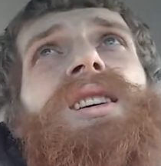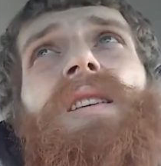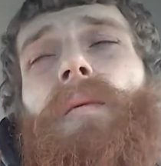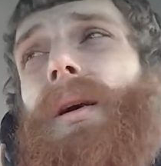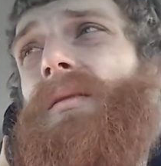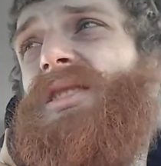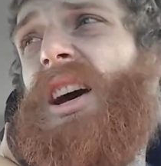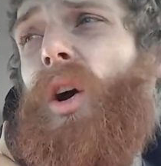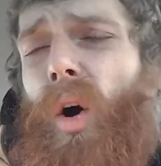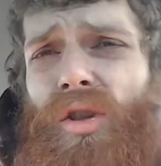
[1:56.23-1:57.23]
And everybody was
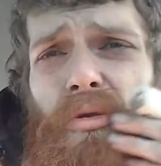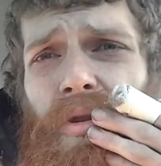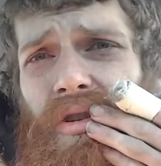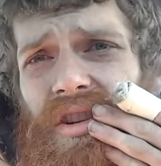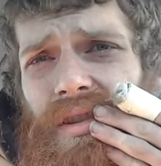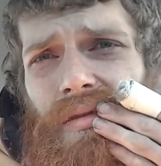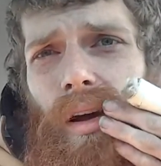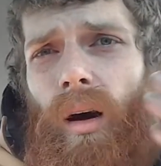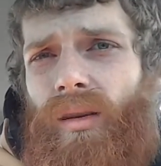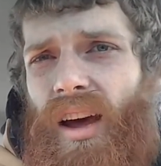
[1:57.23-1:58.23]
like, oh dude,
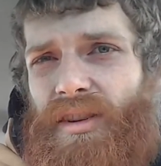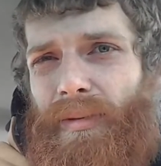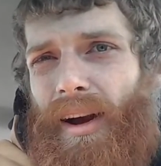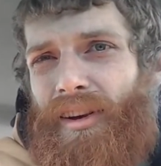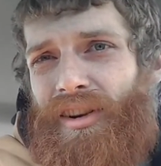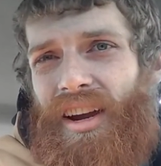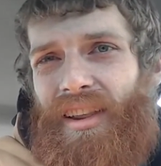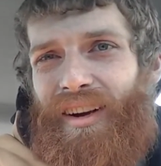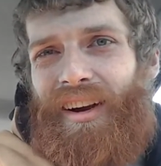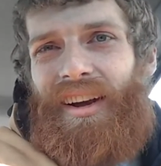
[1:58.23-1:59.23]
oh, that's right, your
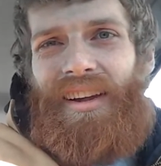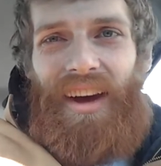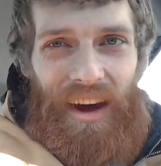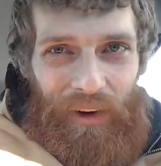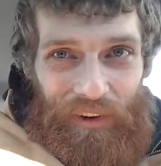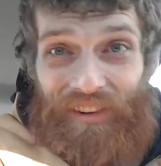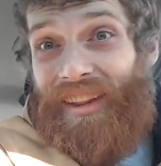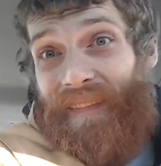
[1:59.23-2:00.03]
teeth aren't going to get cold.